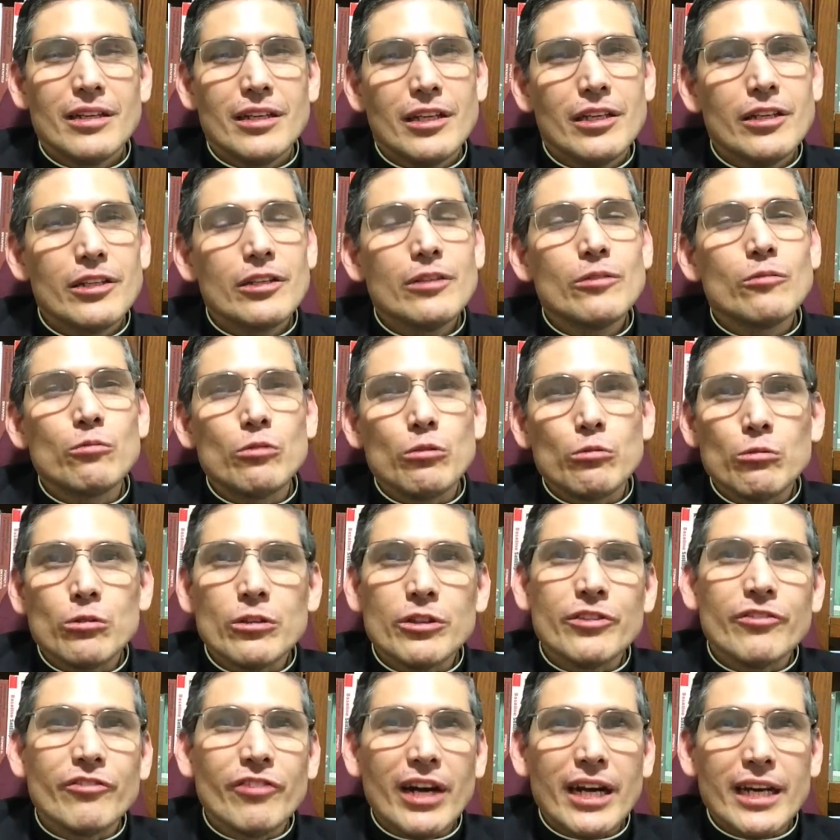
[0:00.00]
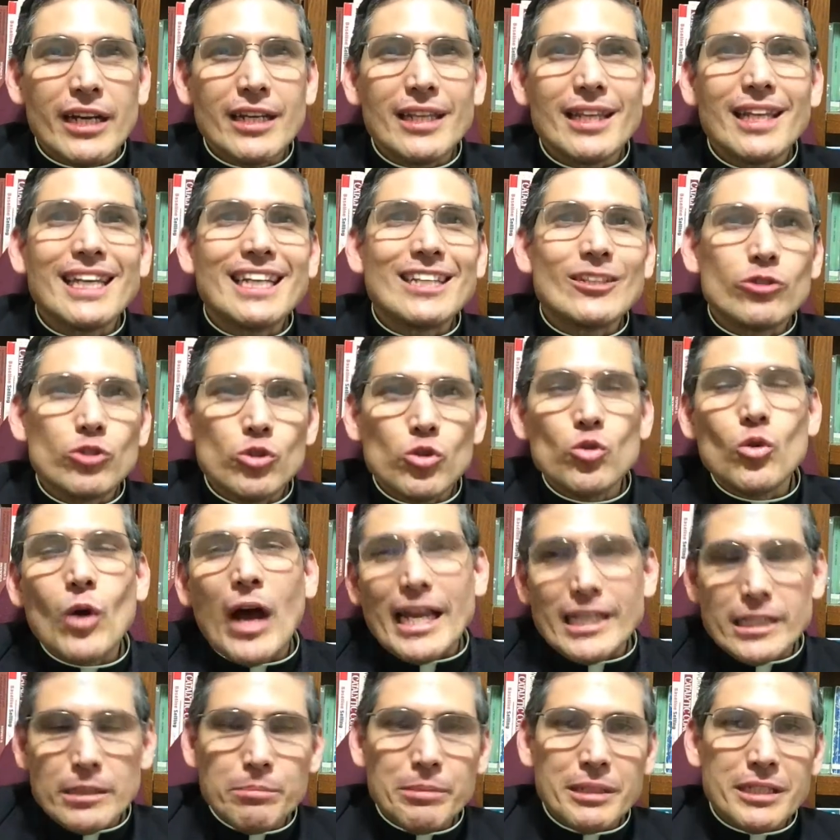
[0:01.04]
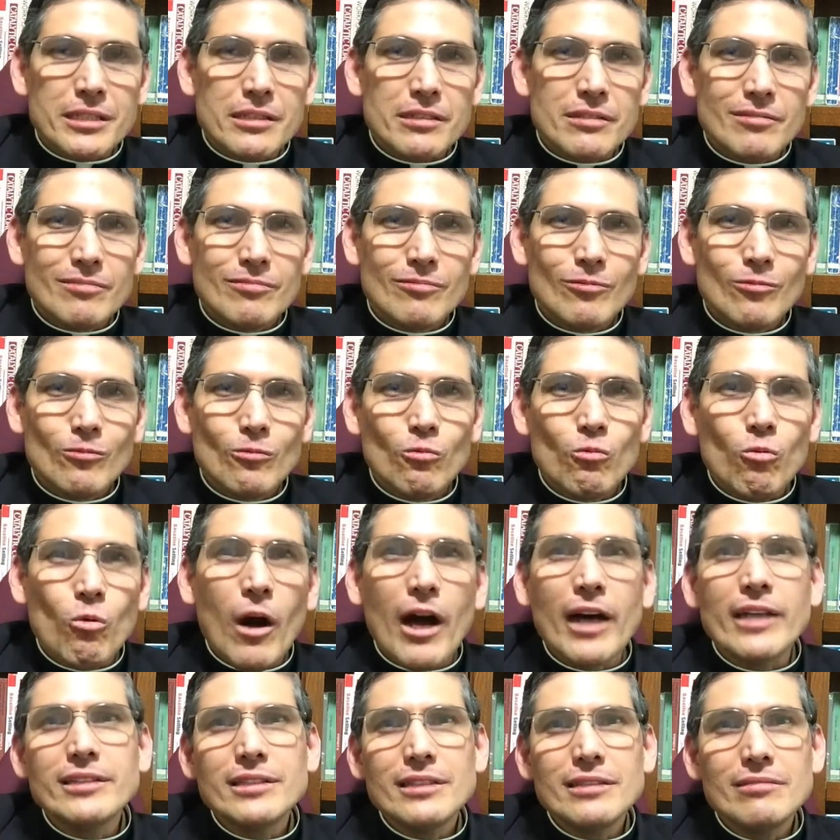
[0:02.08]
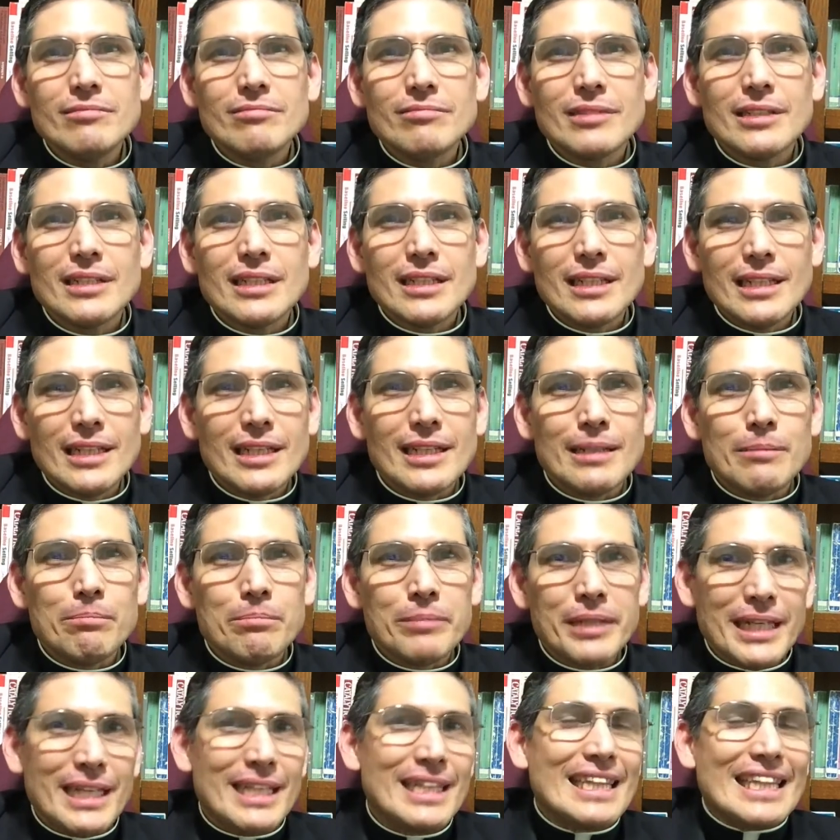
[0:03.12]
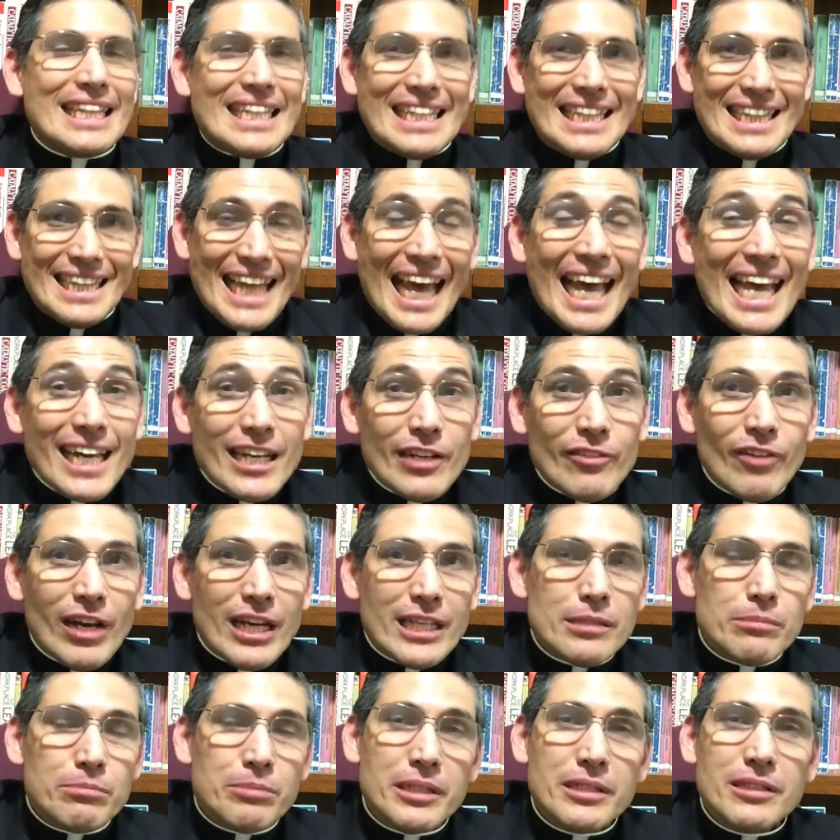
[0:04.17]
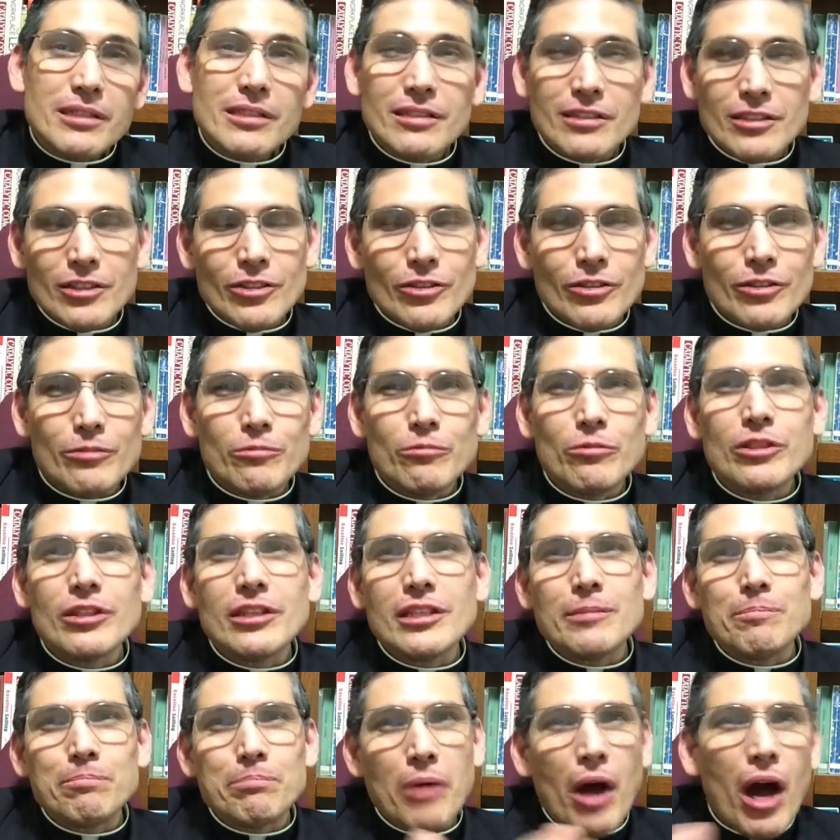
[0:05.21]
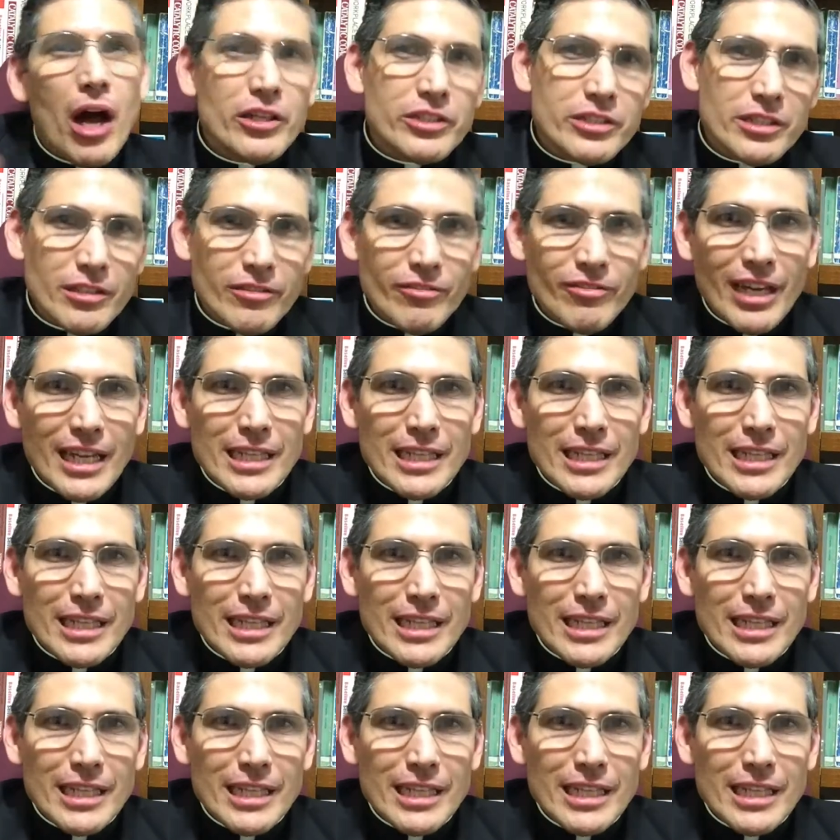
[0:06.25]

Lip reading: Here we will divide it in two aspects. One being the negative aspect and the other one the positive